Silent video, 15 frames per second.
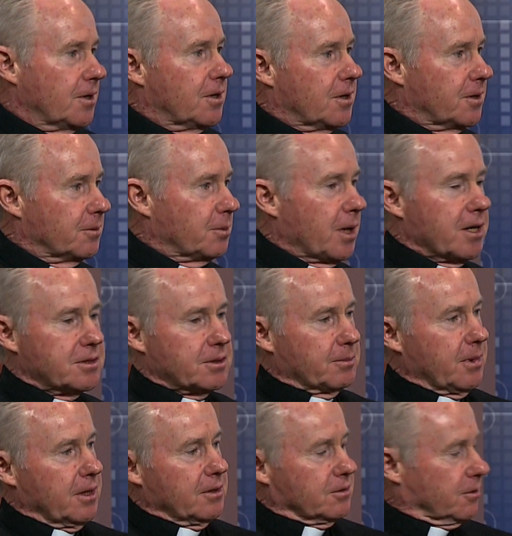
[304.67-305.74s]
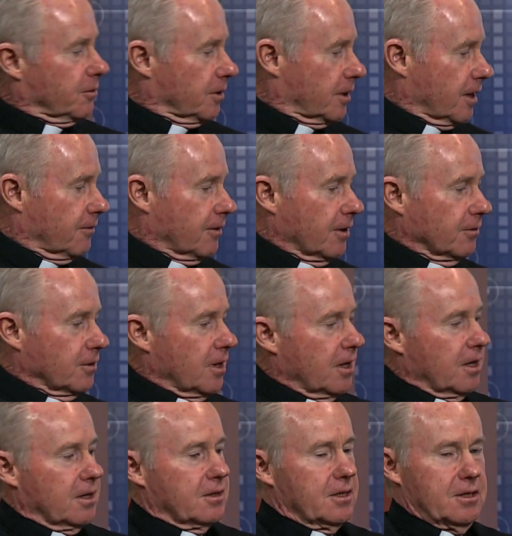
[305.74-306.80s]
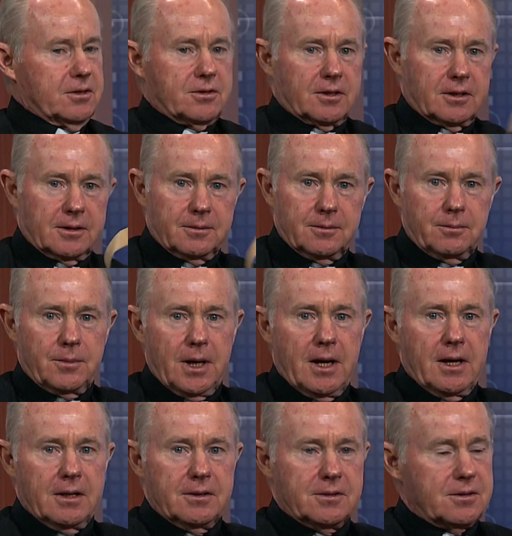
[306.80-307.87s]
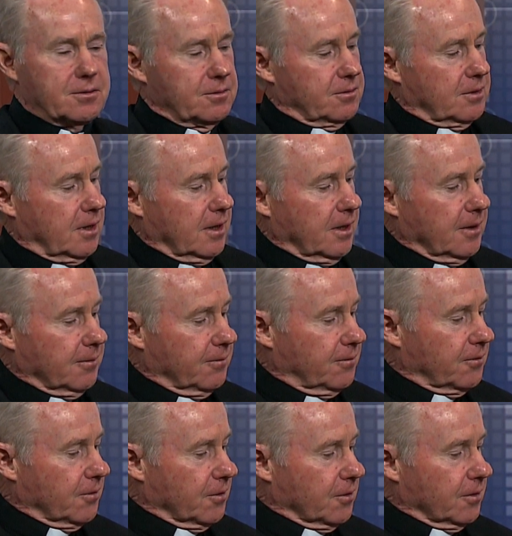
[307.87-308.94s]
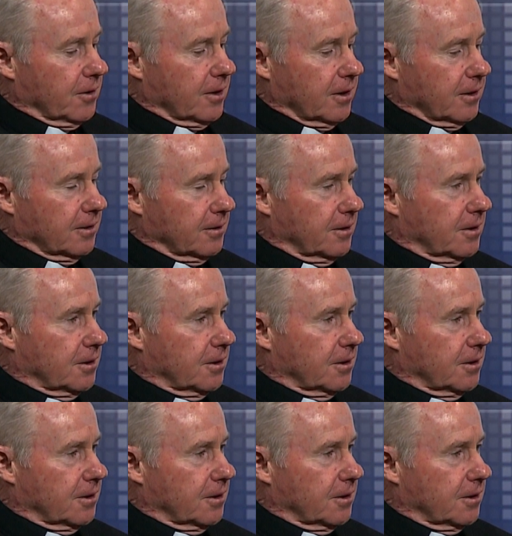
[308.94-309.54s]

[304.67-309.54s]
right. plastic bags. So we gave out these uh, bags uh, for uh,